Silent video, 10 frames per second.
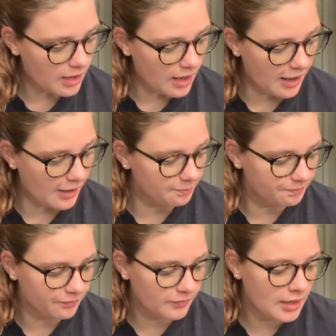
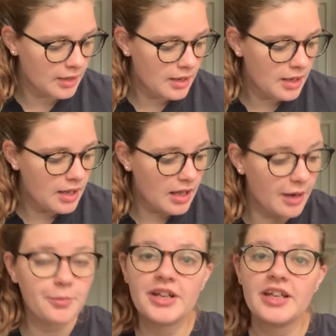
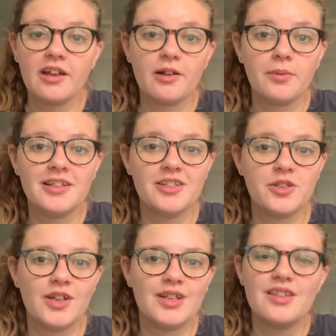I'm bringing it up
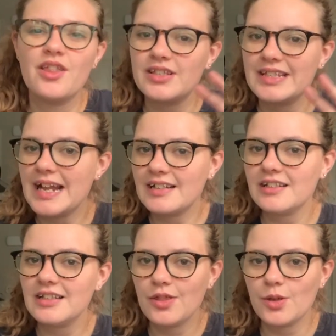into, it's
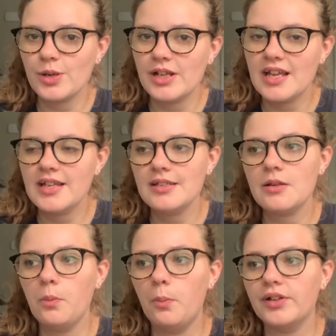technically 30 days,
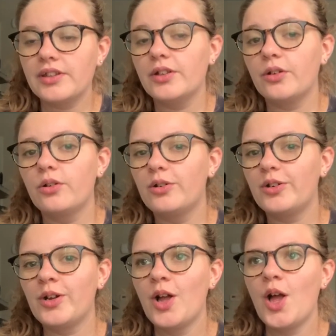but the
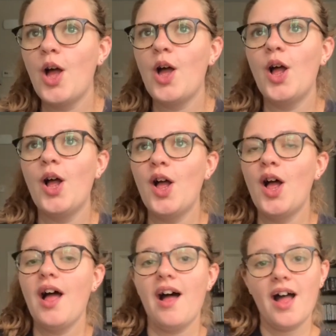
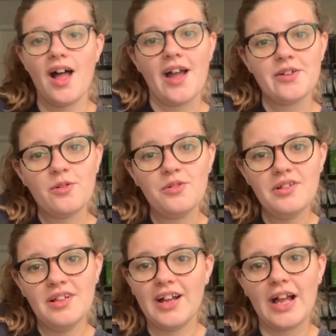high goal,
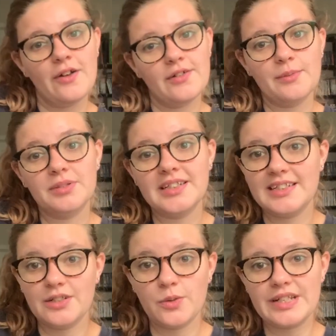I would complete it
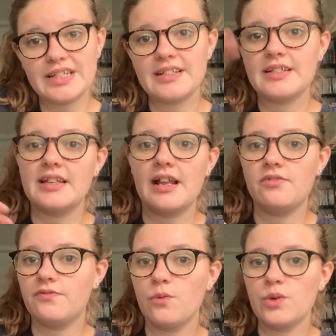in 26 and have
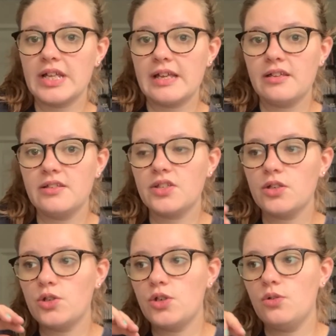4 days
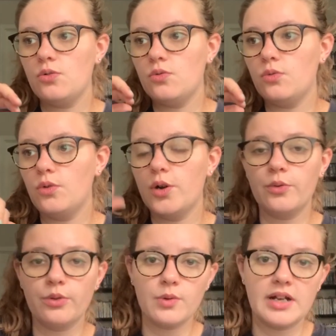to go
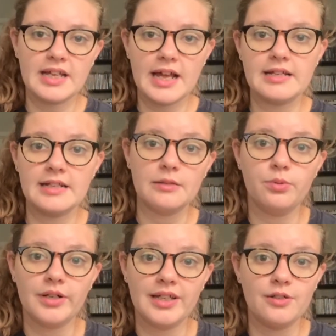through any edits and
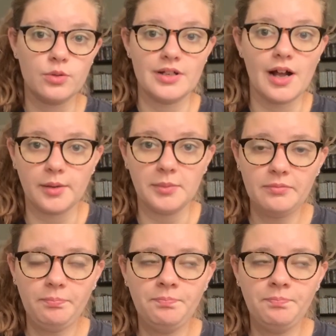put it into a document,